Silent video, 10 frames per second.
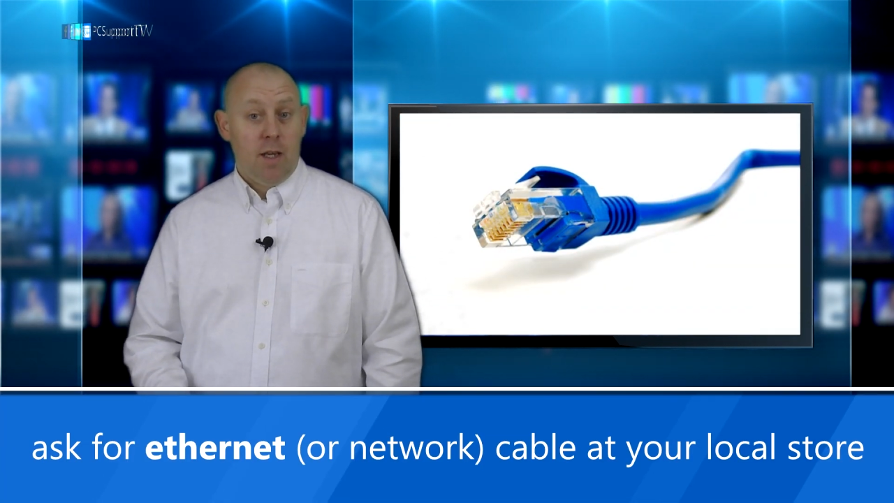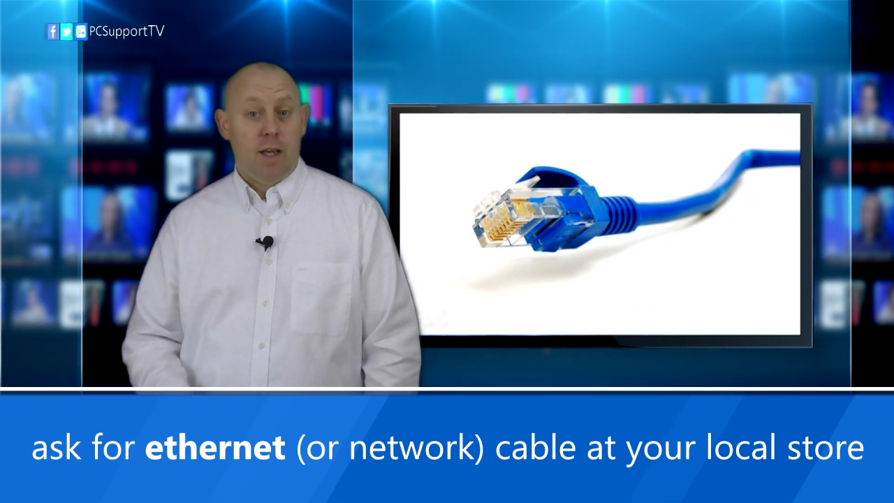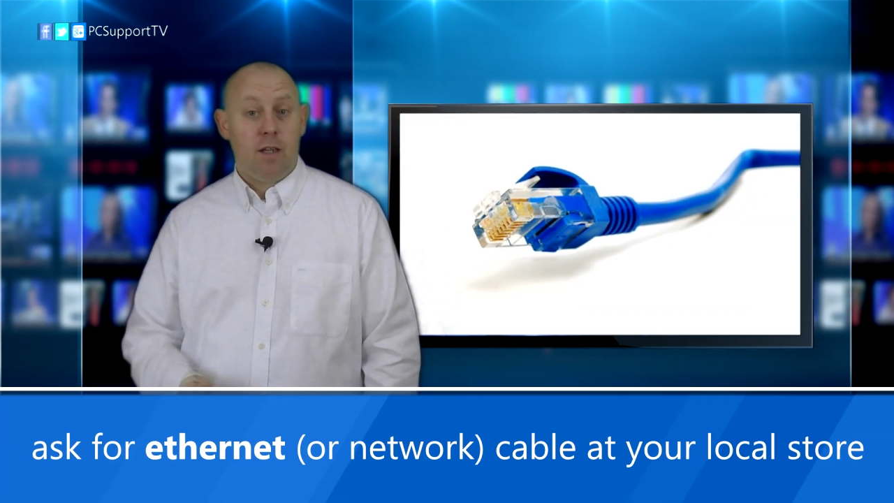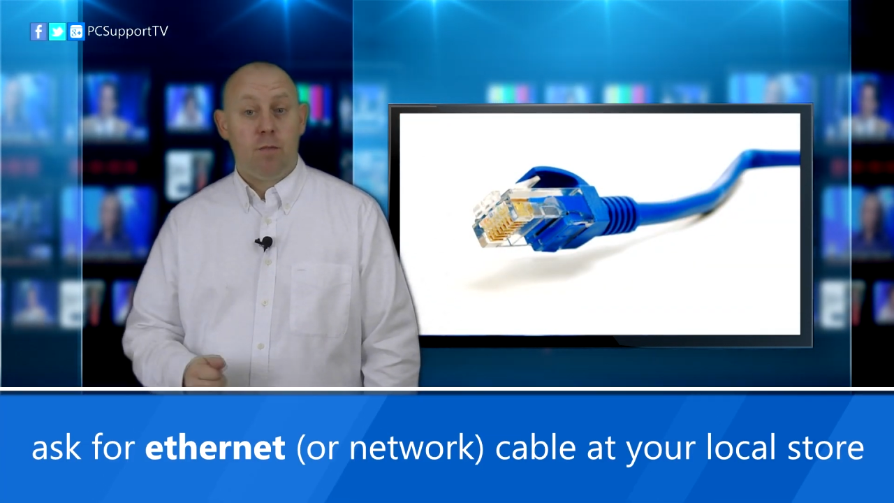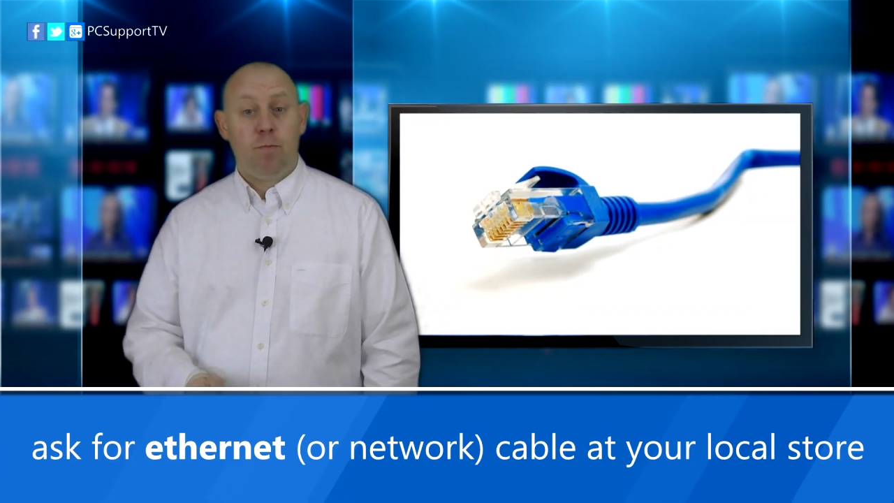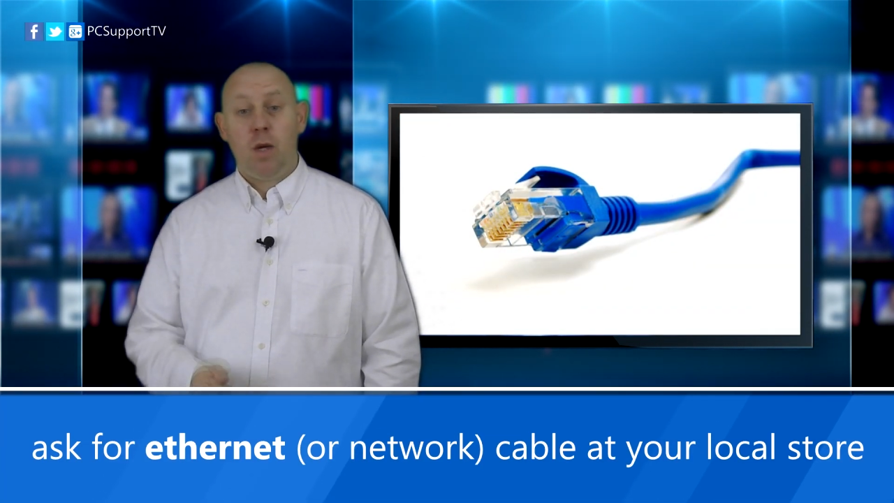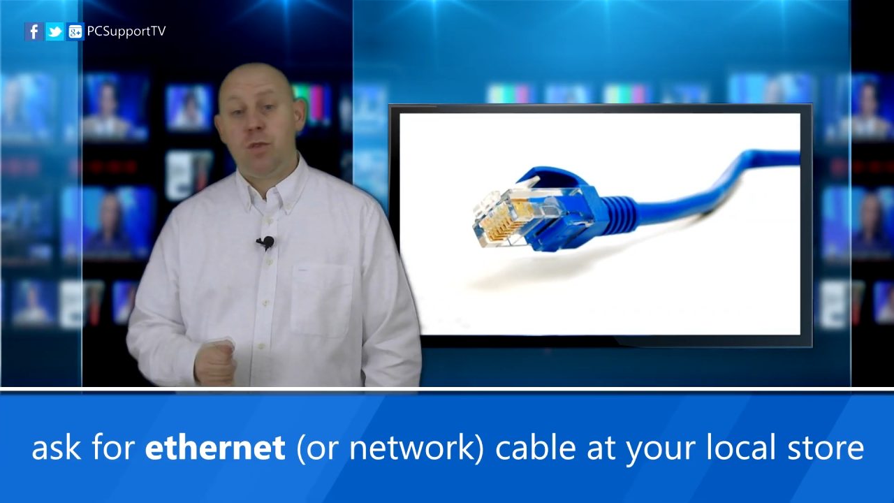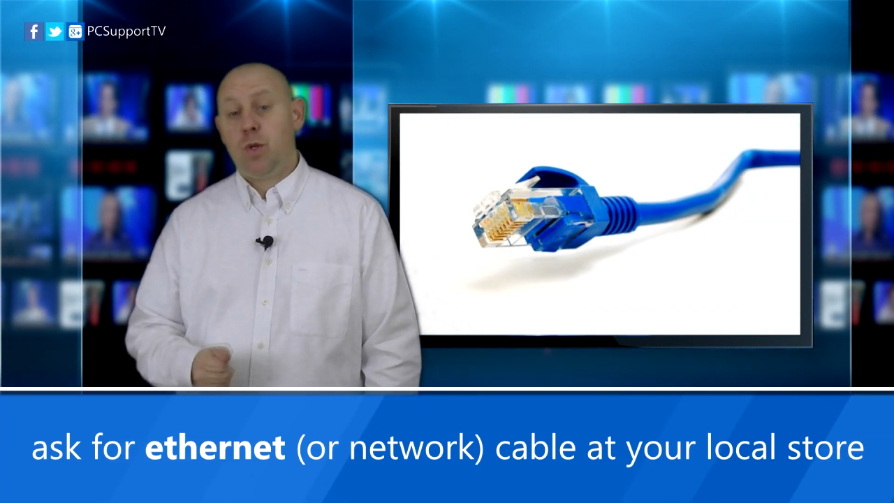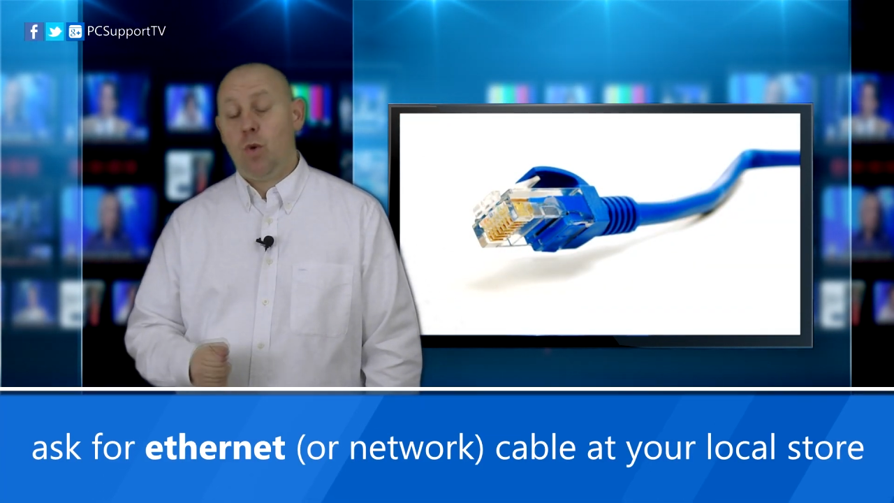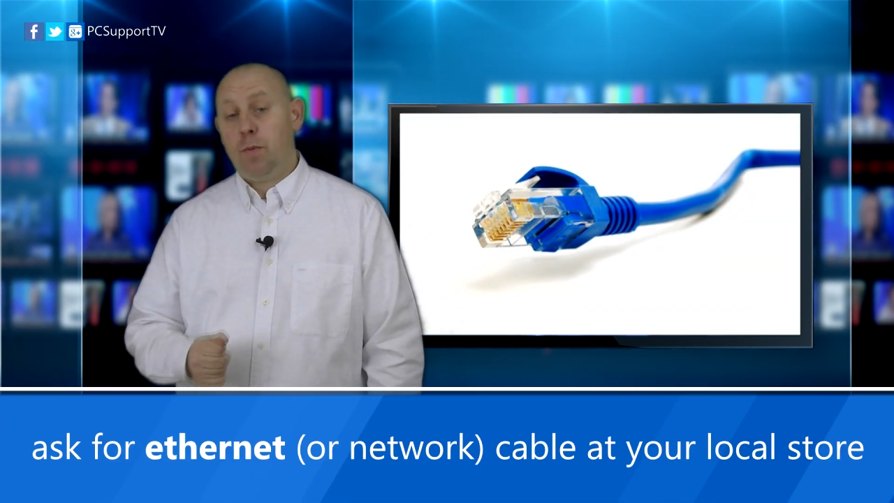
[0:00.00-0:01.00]
into
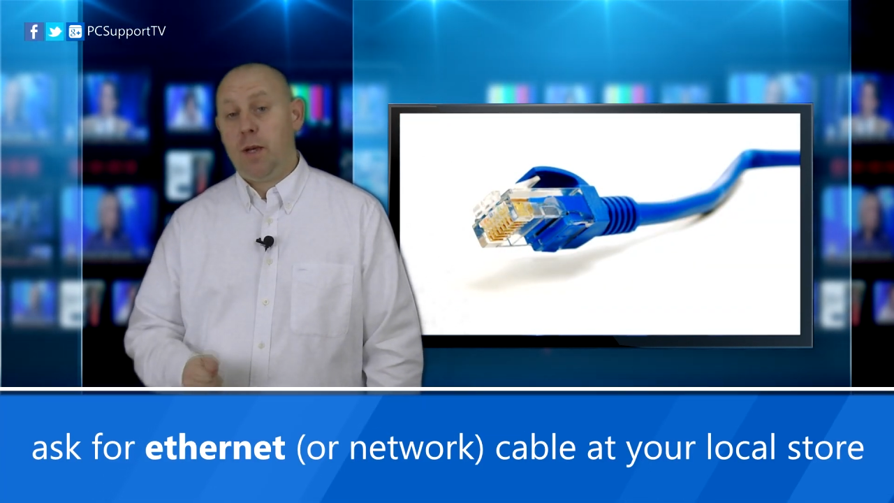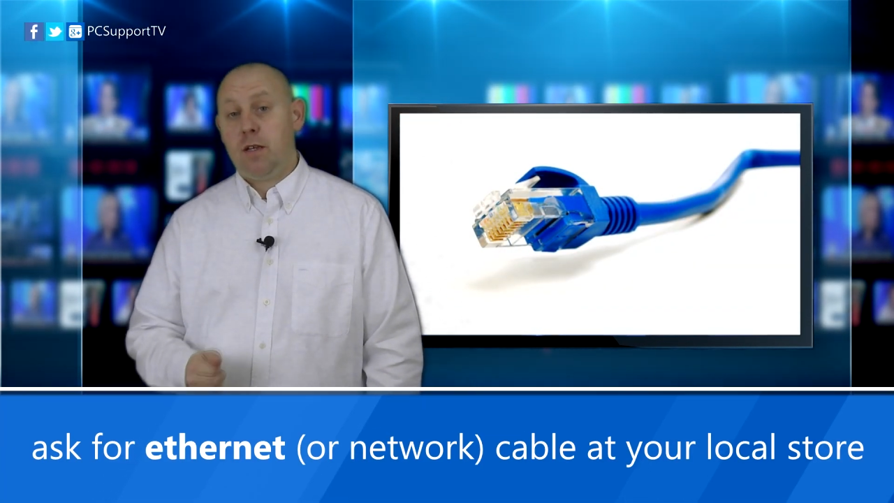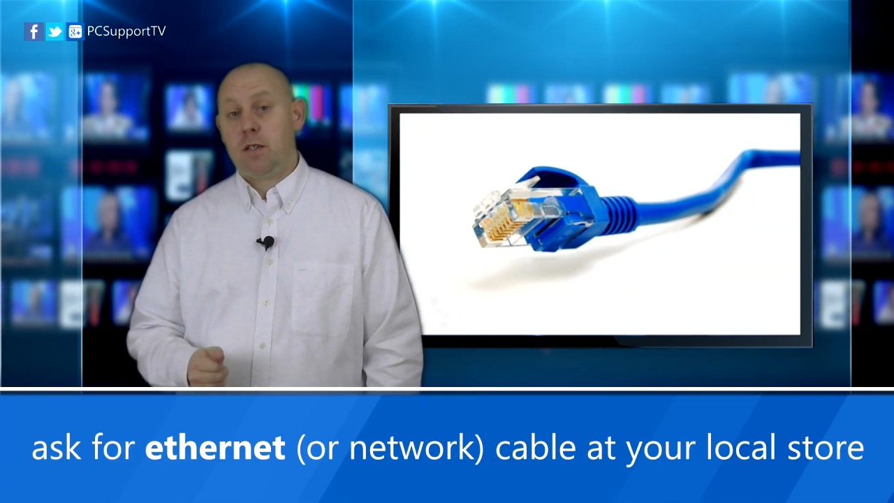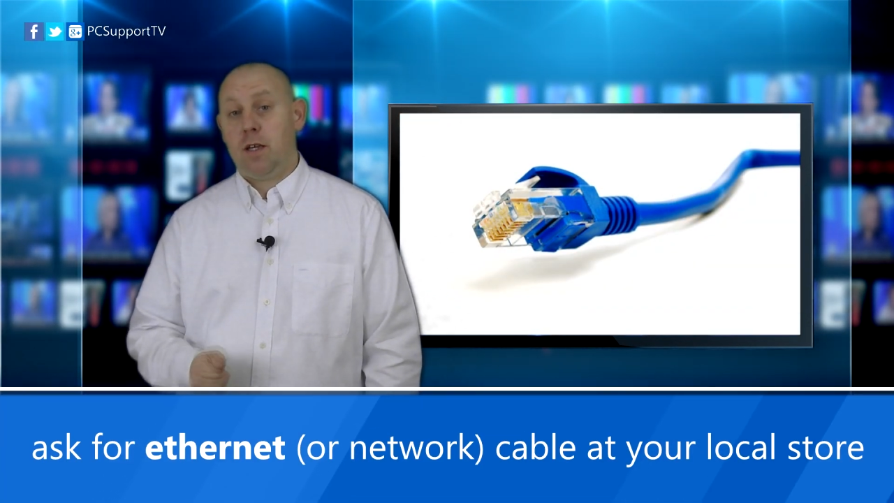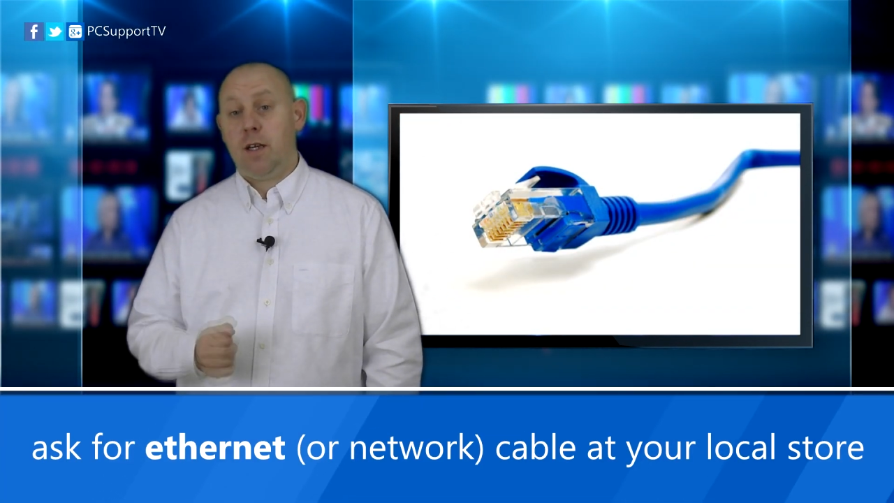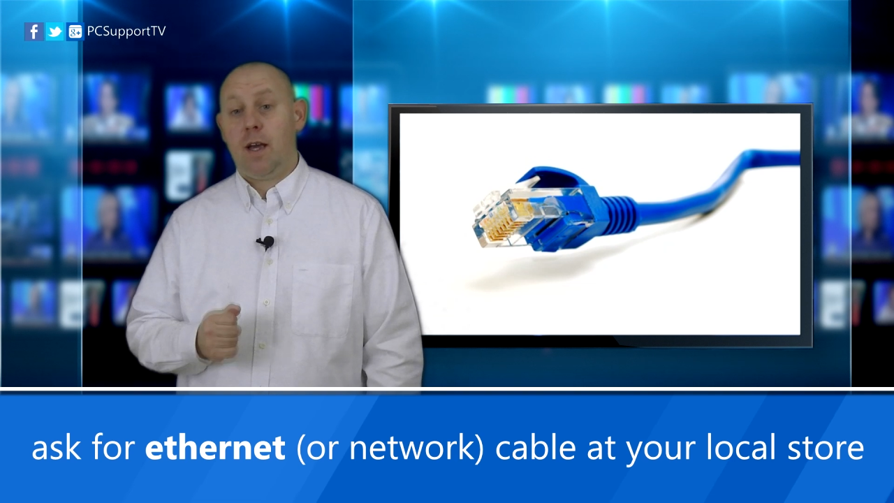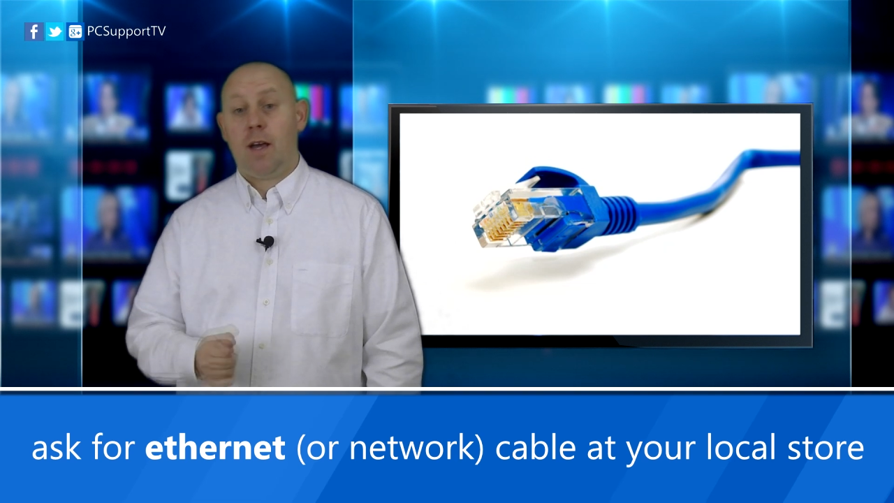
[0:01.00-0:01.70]
both your P C